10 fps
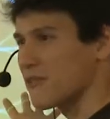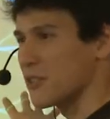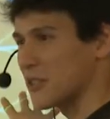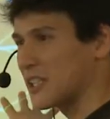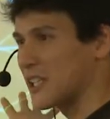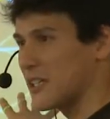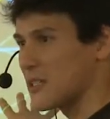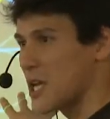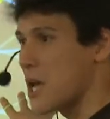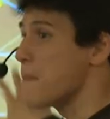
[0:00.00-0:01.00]
for the
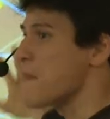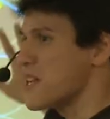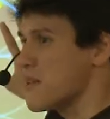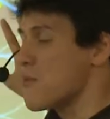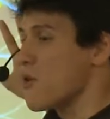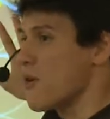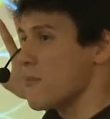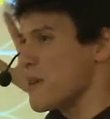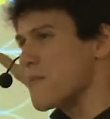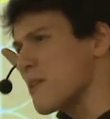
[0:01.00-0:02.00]
kids,
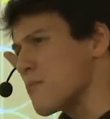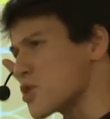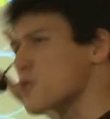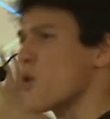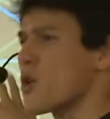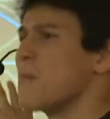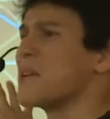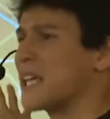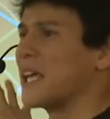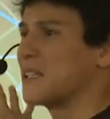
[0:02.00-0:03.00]
much more
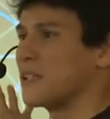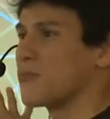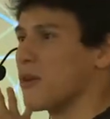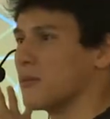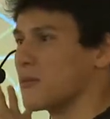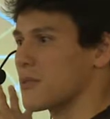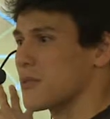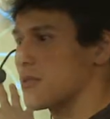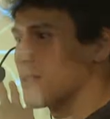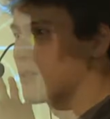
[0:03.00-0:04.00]
complicated
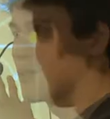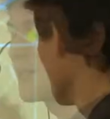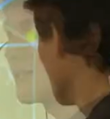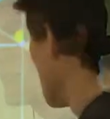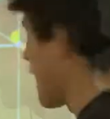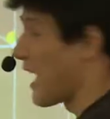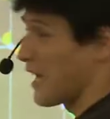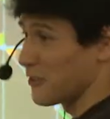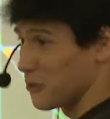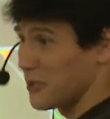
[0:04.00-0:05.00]
problems.
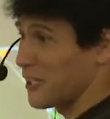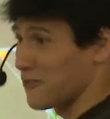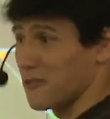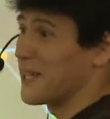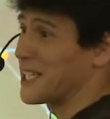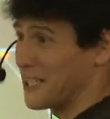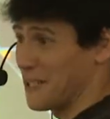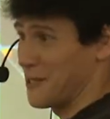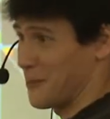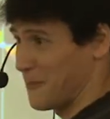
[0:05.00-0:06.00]
I do that for my
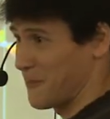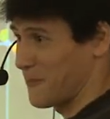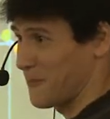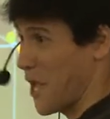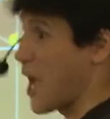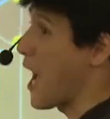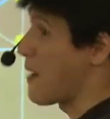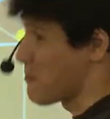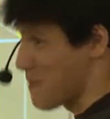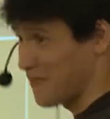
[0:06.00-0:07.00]
kids.
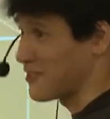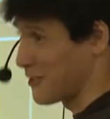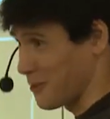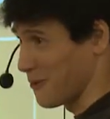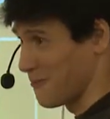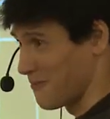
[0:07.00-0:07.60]
I'm a math teacher.